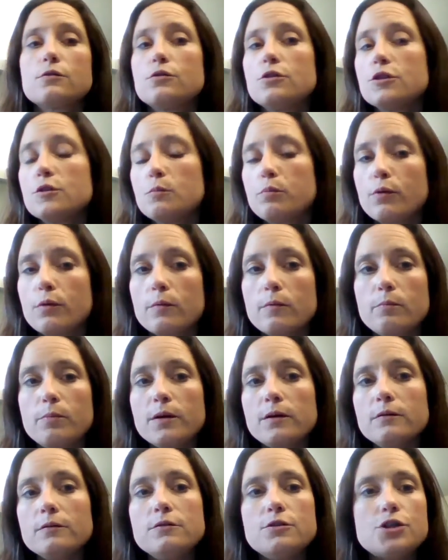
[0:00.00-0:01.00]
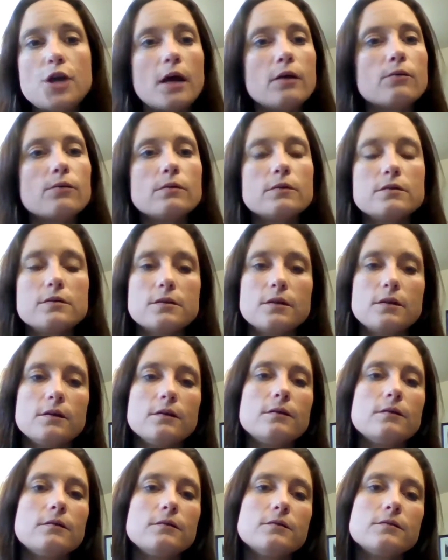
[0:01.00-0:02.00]
or just build general
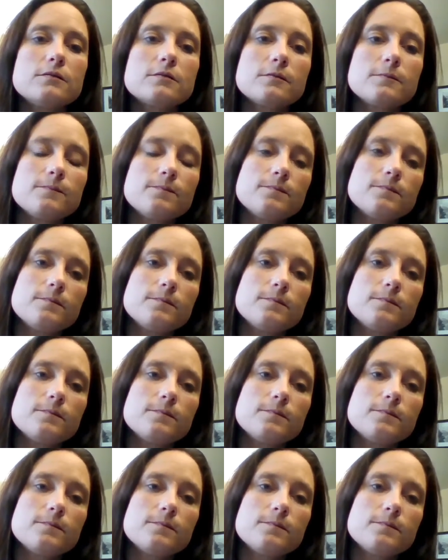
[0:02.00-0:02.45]
skills?